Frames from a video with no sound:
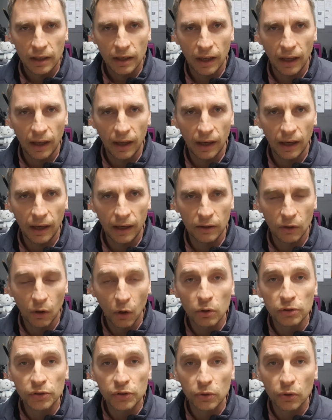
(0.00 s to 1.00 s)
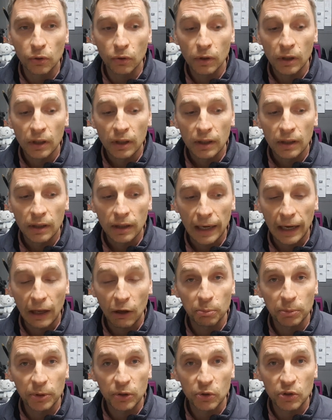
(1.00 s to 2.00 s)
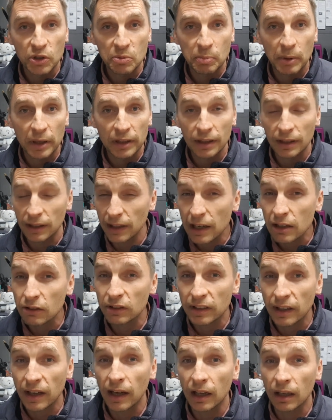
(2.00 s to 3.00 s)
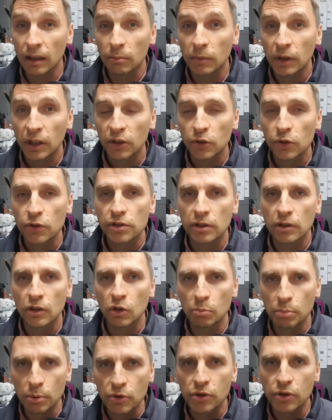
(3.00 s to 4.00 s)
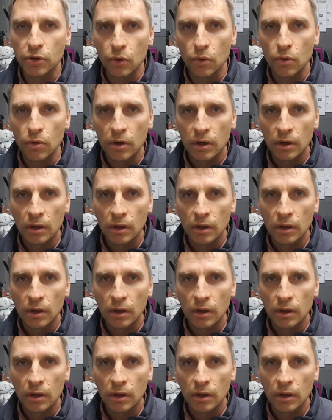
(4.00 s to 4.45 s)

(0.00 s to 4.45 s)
and also allowed me to spend a lot of time using Ubuntu,